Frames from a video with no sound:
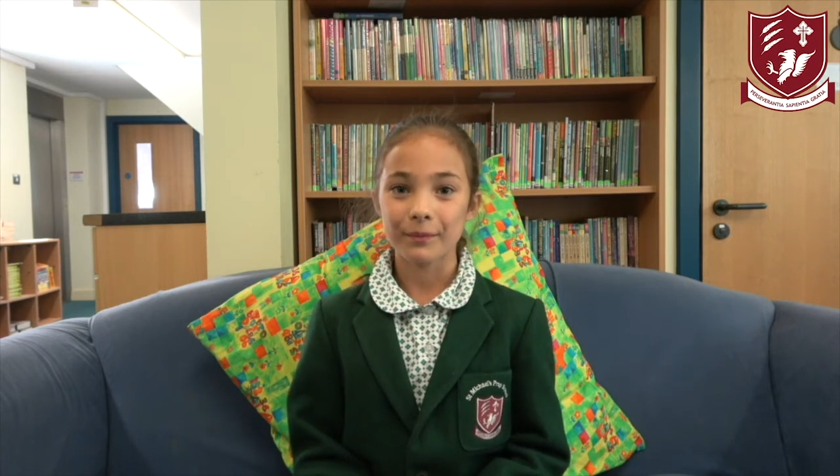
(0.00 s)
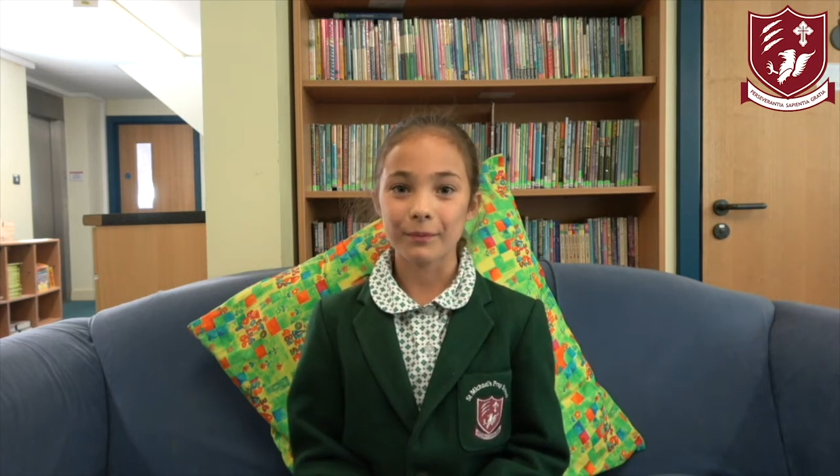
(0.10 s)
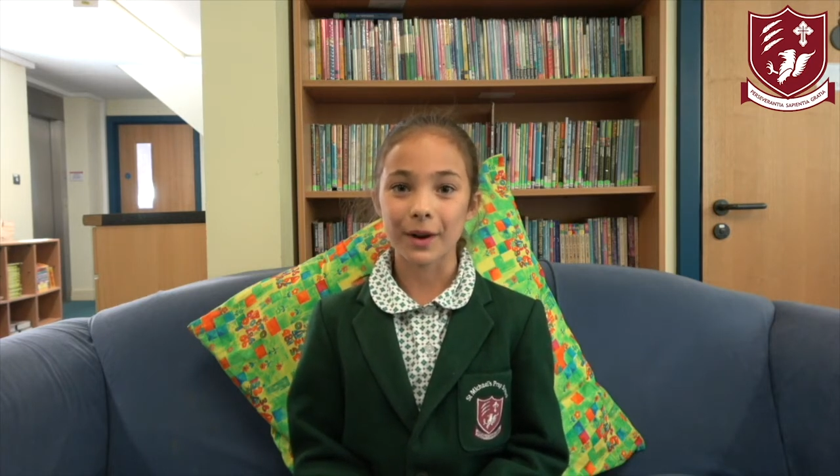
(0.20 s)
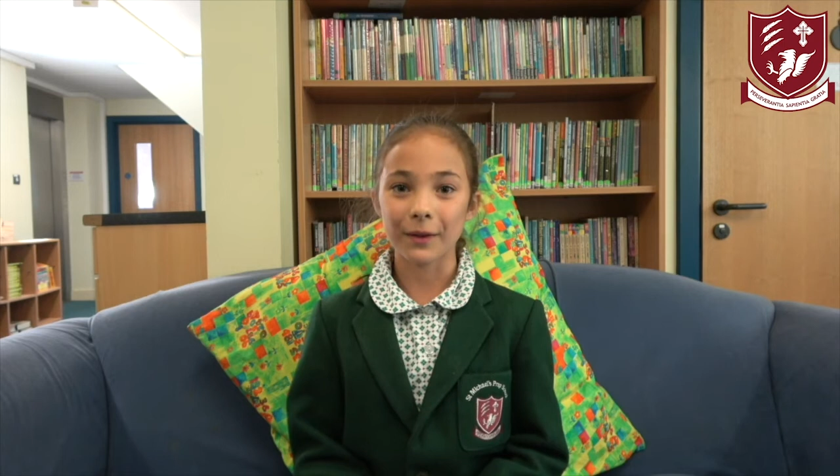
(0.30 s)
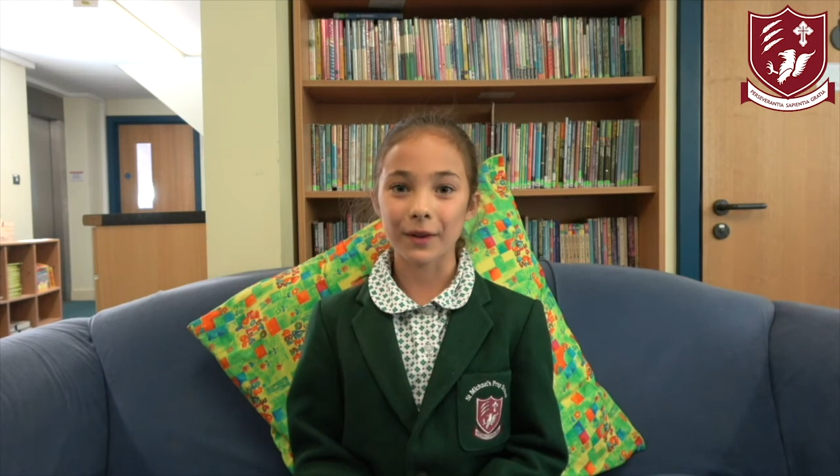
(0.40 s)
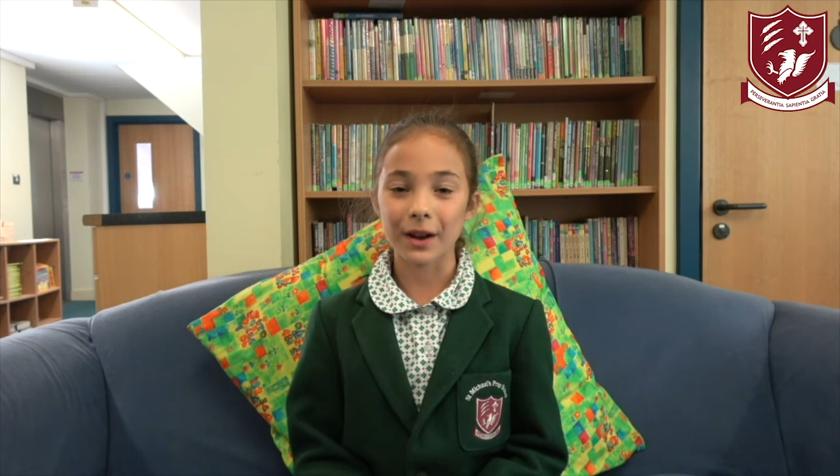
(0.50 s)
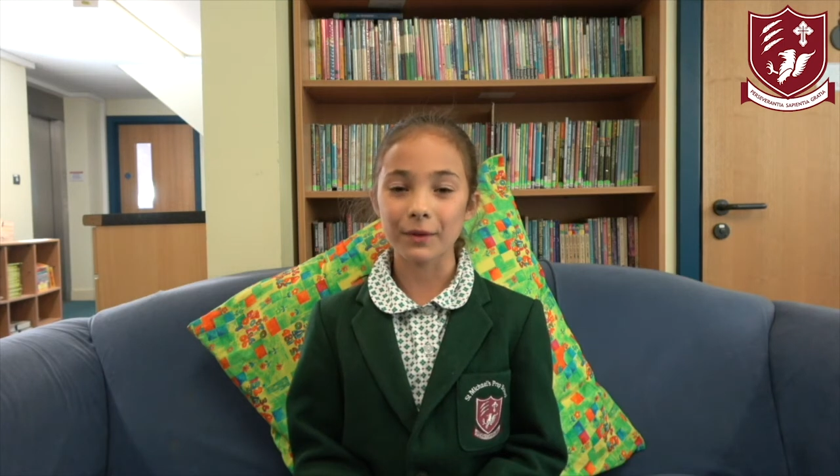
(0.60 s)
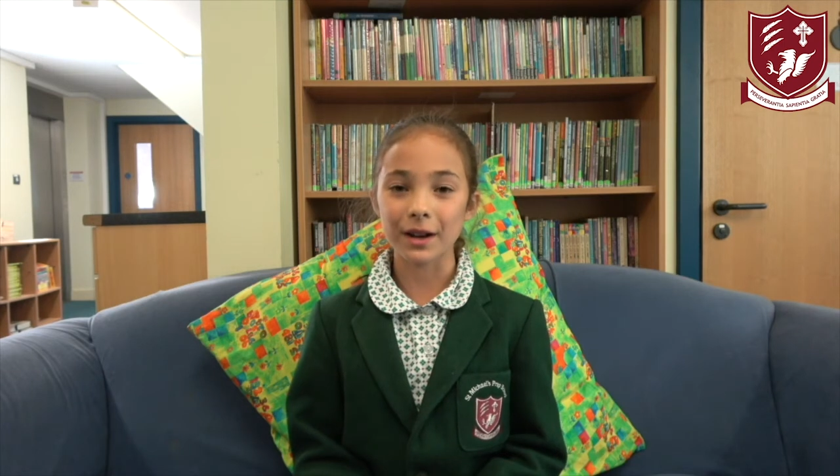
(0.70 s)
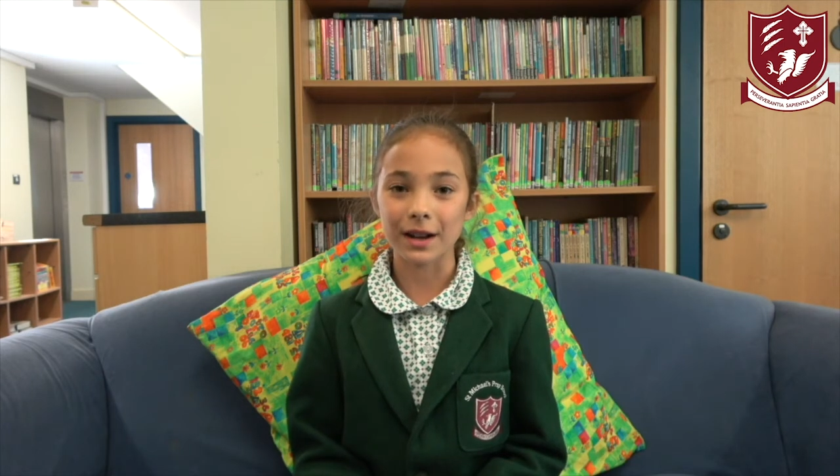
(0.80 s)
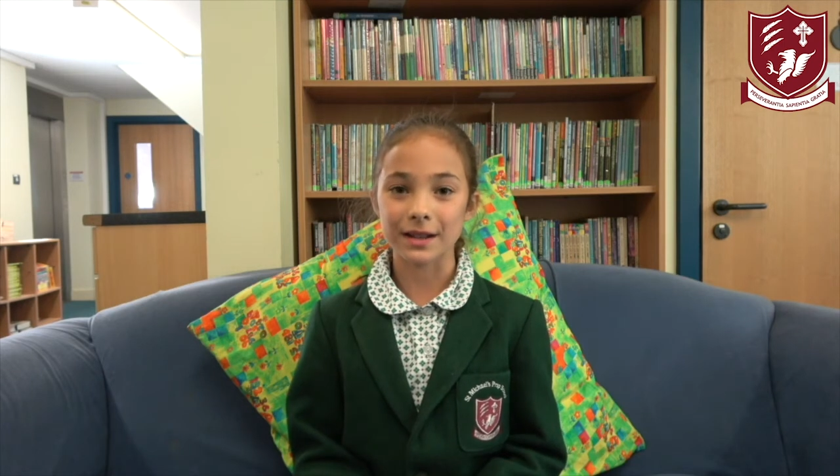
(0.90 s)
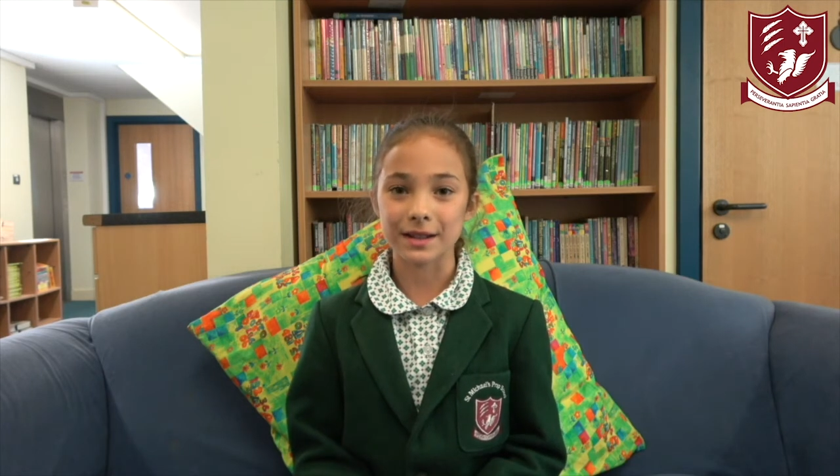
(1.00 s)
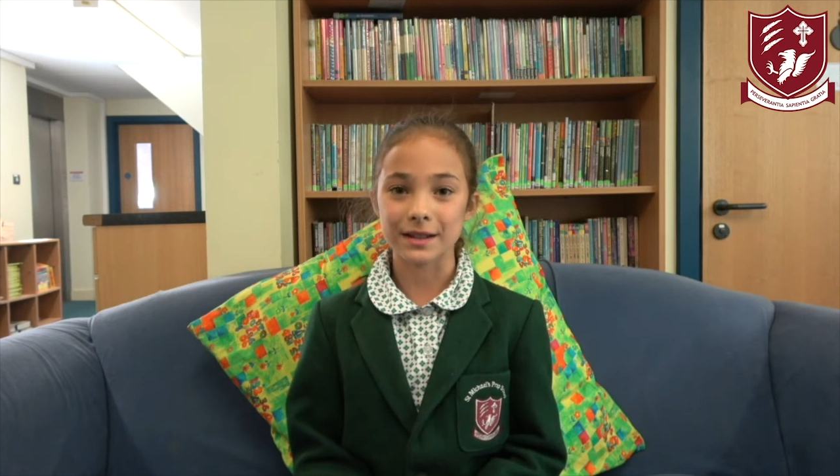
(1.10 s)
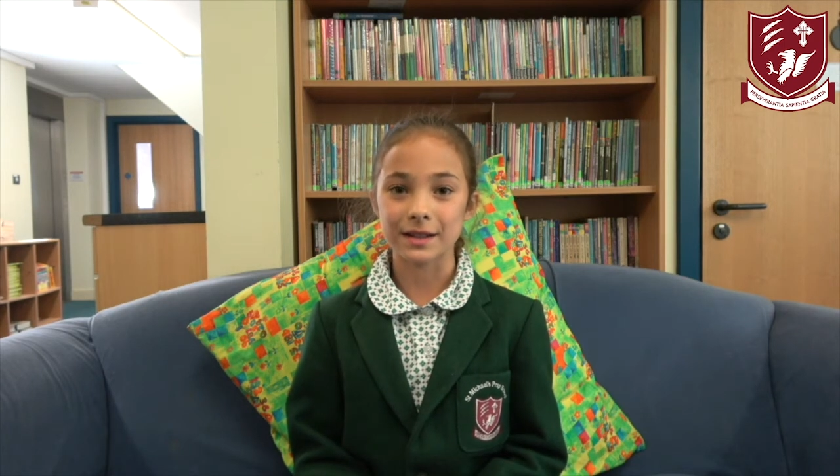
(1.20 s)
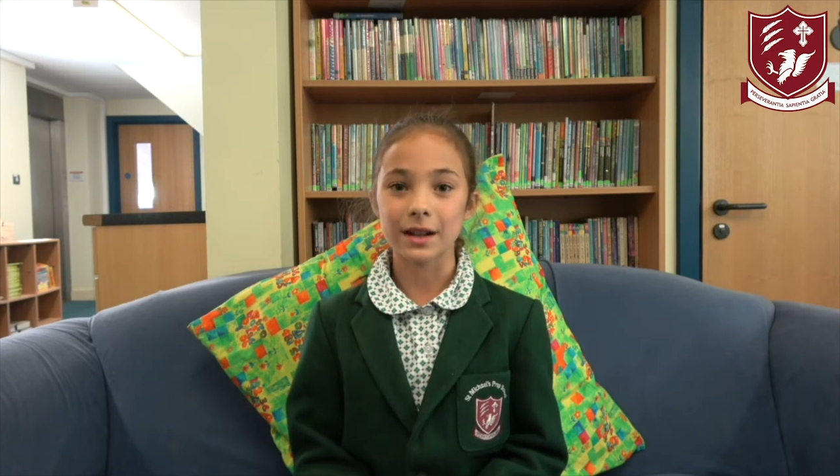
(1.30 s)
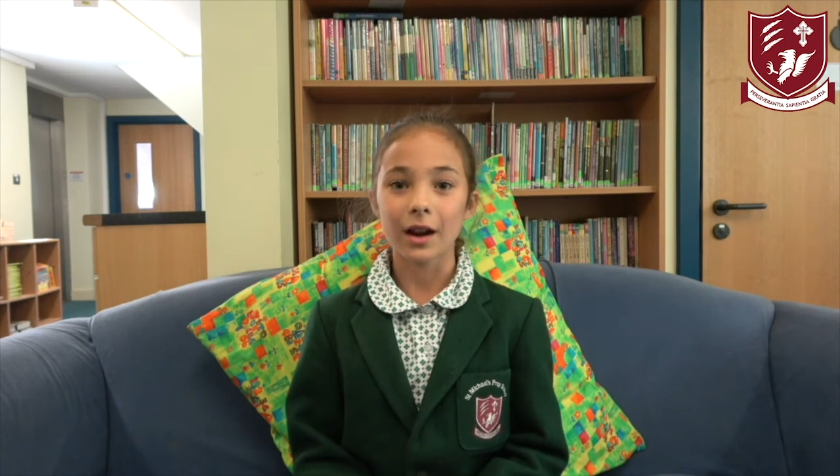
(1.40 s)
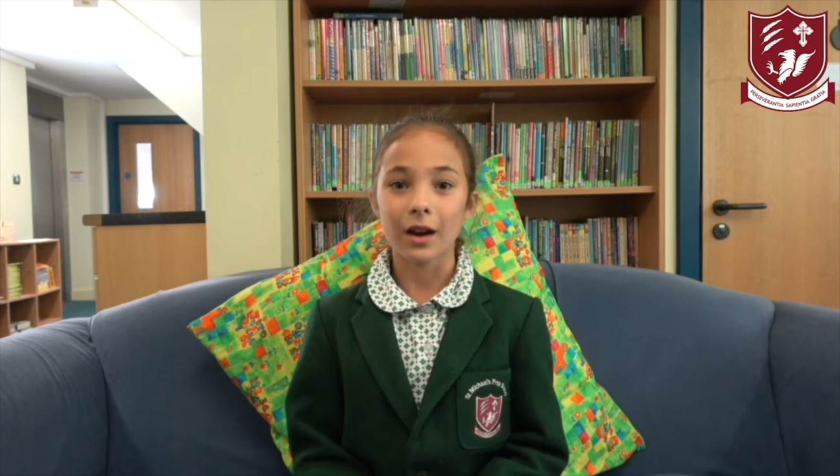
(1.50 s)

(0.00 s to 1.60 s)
My favourite lessons